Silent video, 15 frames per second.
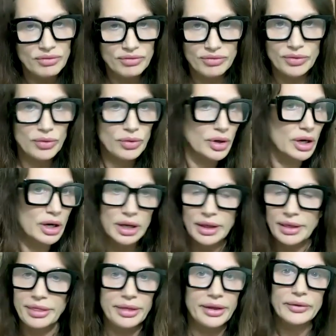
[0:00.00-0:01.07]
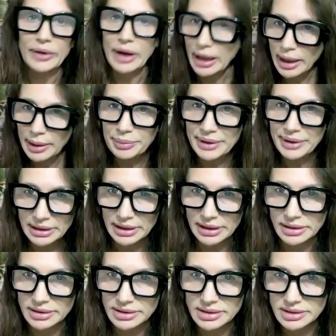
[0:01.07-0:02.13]
for their
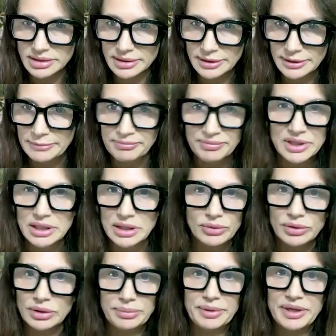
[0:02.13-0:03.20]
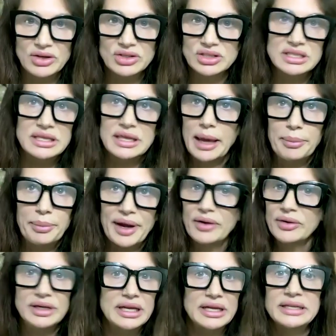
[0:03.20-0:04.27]
happiness. Because that
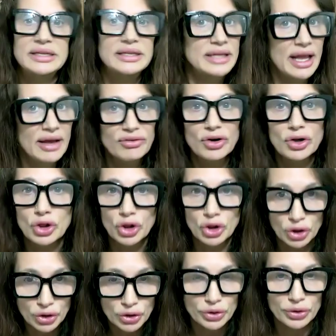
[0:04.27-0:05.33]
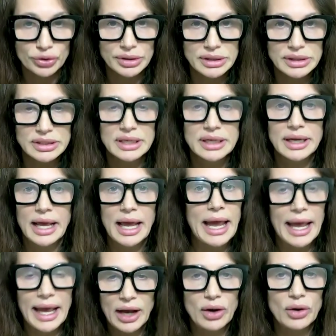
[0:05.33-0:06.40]
parent never learned
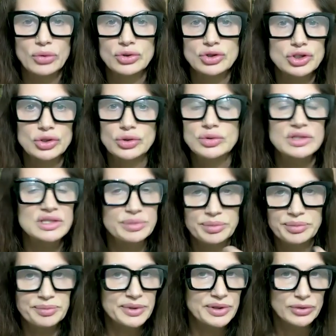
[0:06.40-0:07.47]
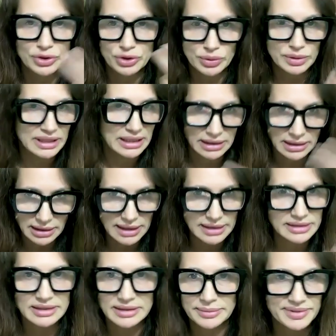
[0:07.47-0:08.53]
how to spiritually
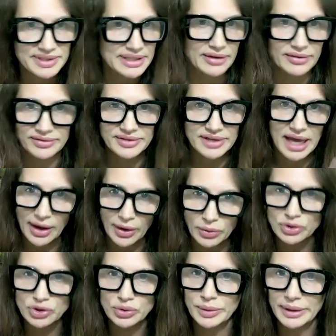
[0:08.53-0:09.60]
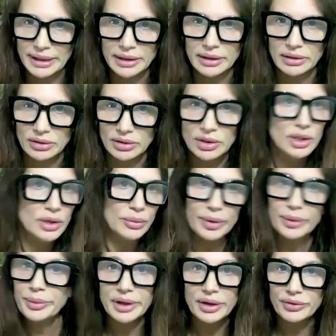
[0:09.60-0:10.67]
cleanse themselves, how to heal.
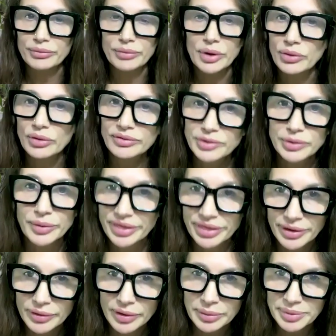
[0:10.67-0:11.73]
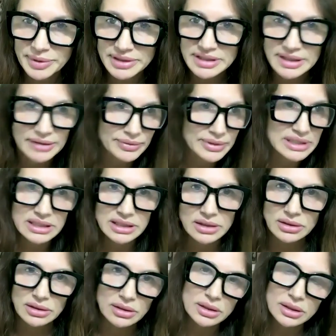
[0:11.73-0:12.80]
What are we going to run off to a therapist every
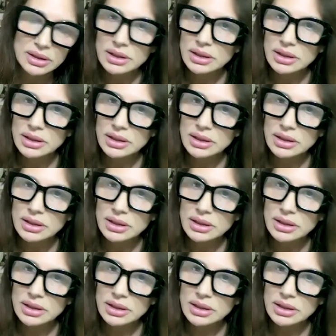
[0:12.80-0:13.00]
single